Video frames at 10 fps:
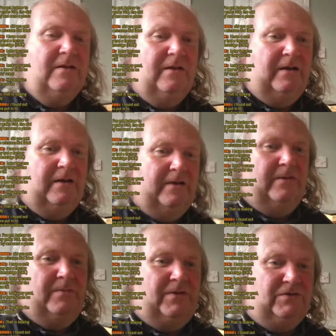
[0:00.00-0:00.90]
um,
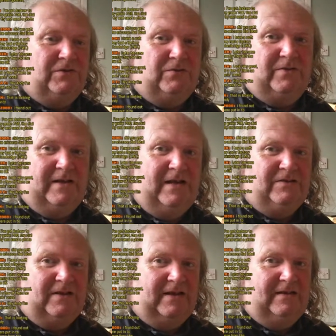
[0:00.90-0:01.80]
because there's all kinds of
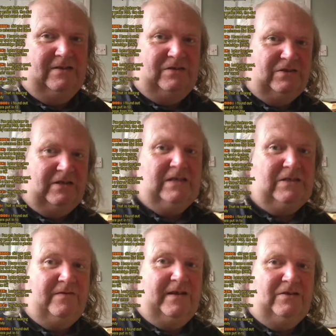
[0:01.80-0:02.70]
like Lister stationary
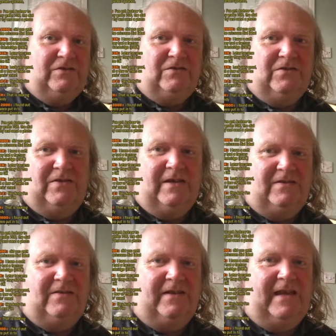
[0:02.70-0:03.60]
engines and things in the
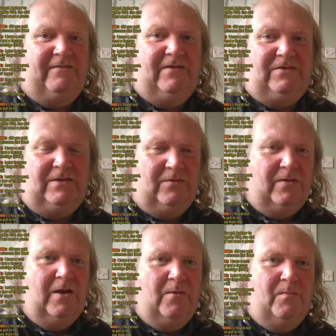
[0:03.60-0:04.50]
garage that you
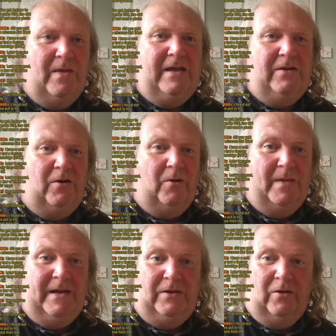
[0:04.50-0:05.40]
may or may
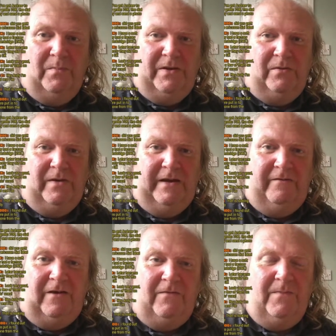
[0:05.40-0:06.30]
not be aware
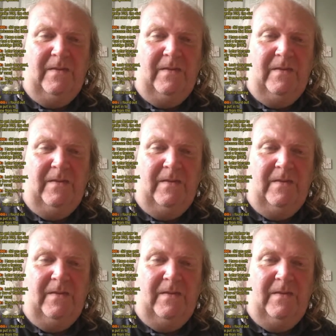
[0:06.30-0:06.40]
of.